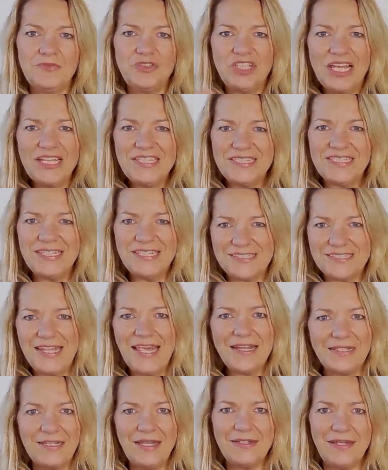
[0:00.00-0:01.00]
just
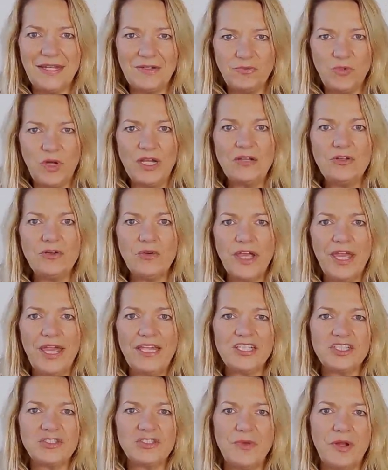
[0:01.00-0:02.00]
exactly at that one
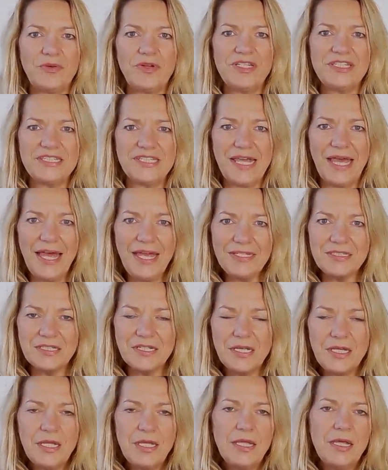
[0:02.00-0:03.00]
location where it's at.
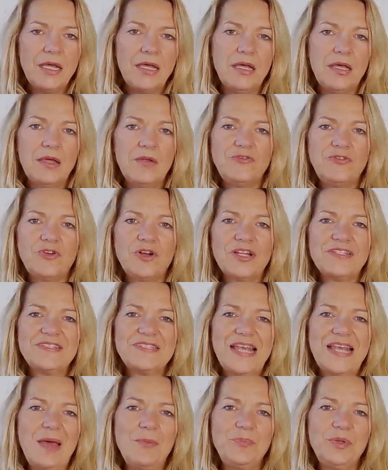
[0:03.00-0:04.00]
Uh, for
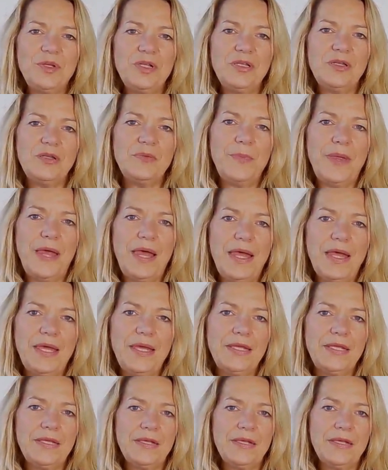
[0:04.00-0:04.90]
example, by